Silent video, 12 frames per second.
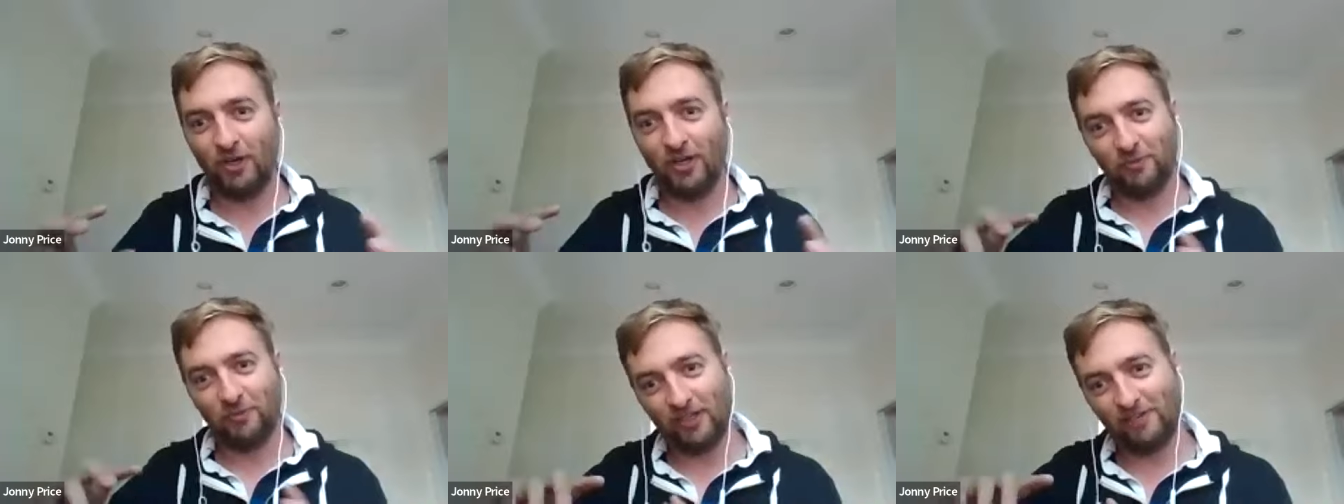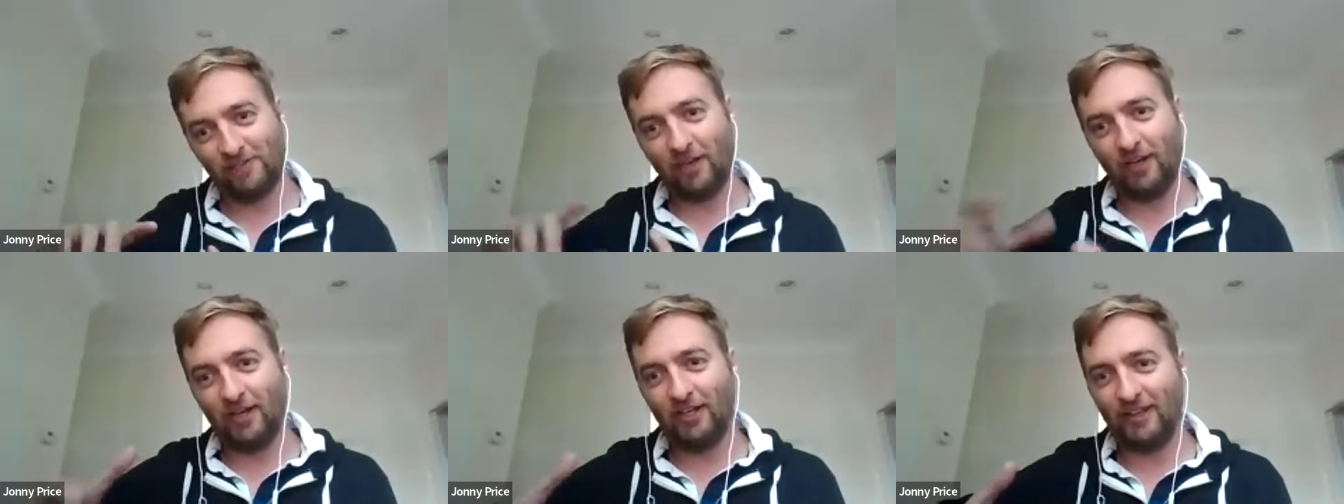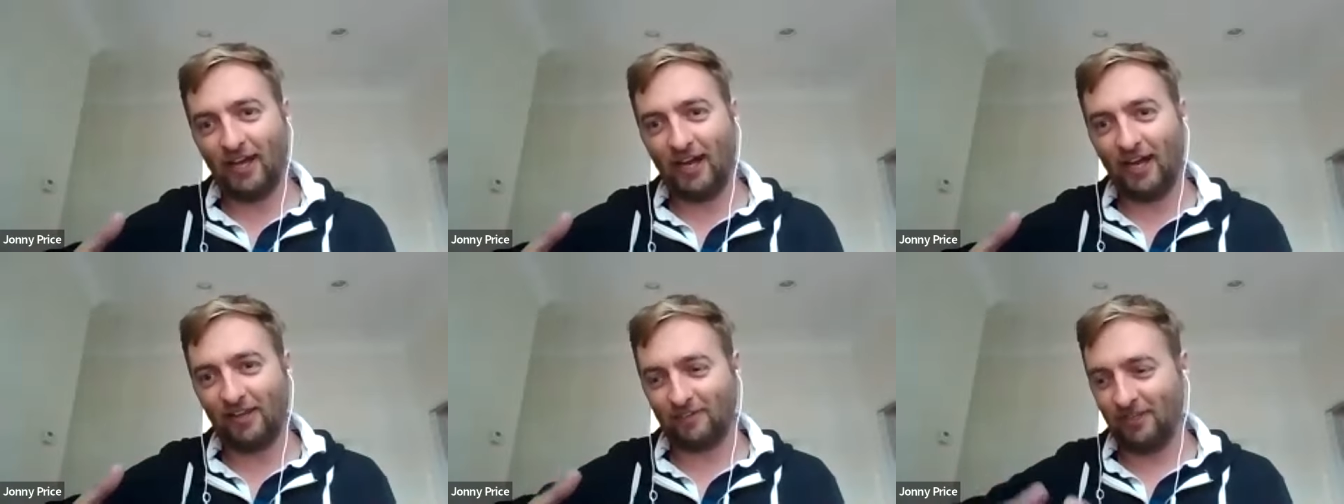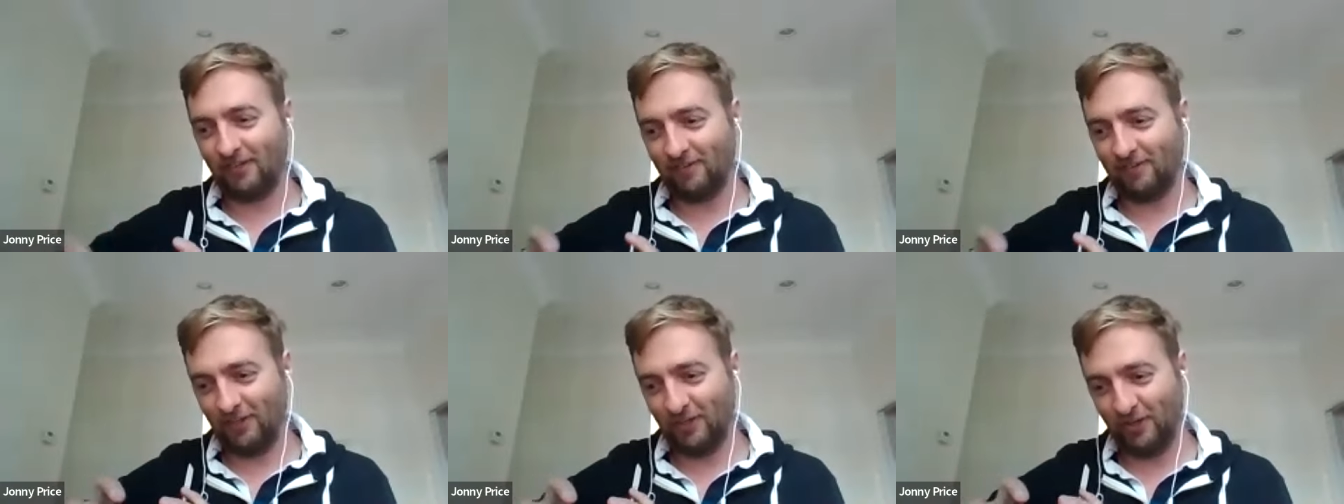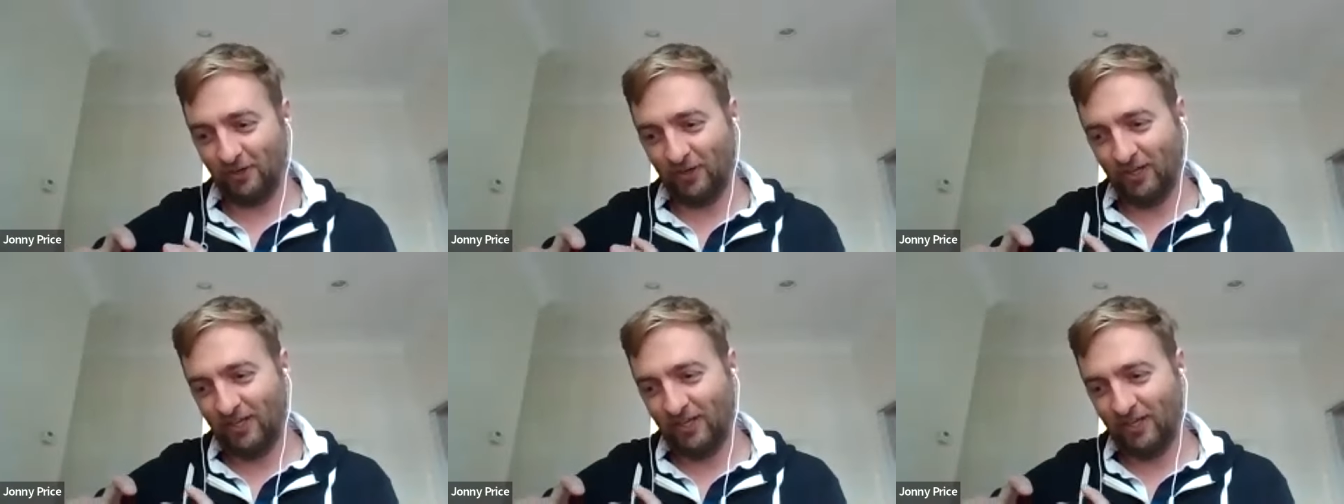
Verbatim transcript: we can turn that into